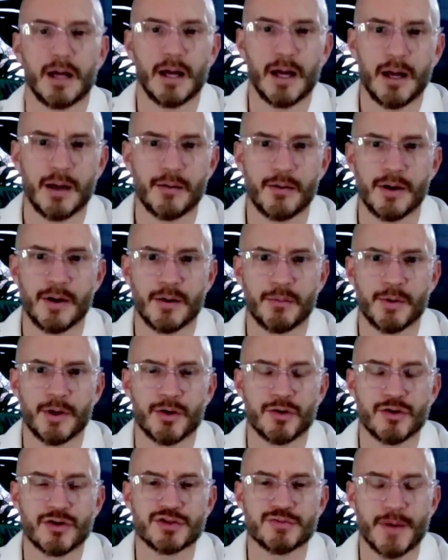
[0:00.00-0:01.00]
I would
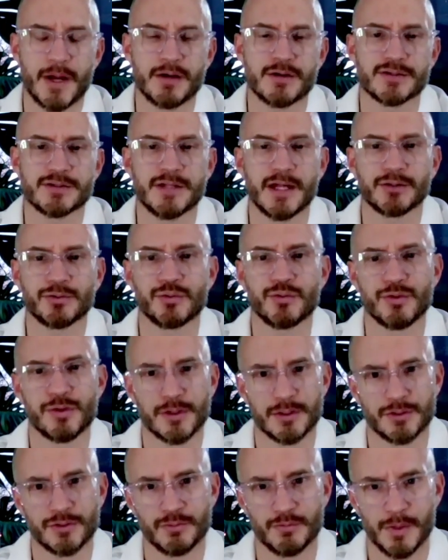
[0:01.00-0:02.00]
encourage parents not to
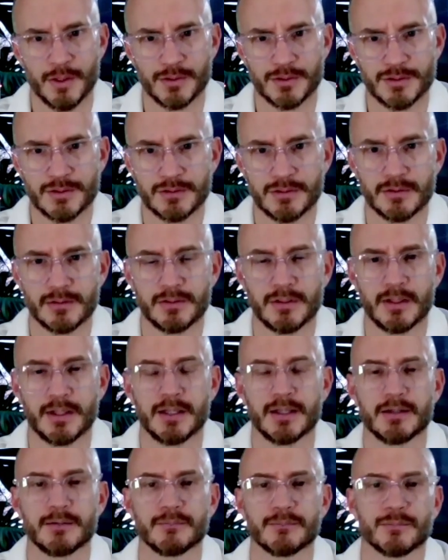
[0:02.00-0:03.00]
worry too much.
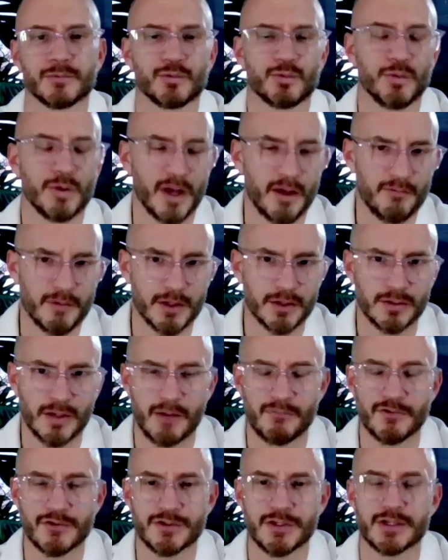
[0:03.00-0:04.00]
We'll have a good
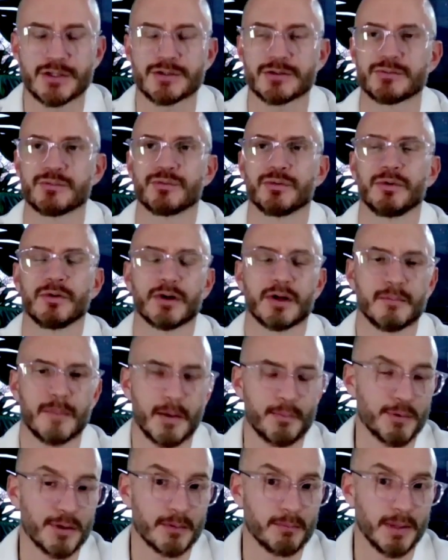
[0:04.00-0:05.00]
conversation. We'll come
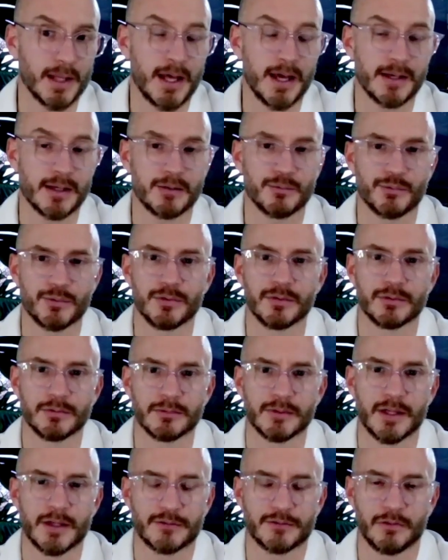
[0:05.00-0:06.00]
up with a plan and
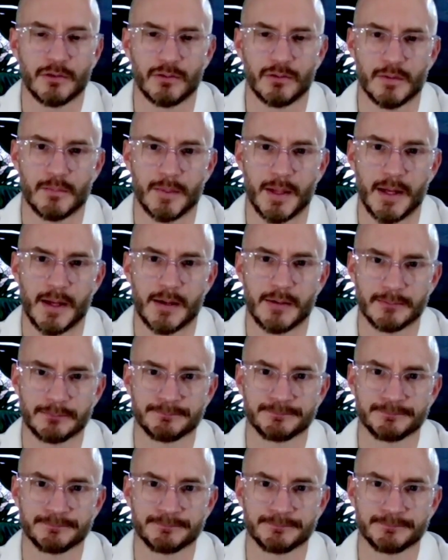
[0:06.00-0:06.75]
we'll execute the plan.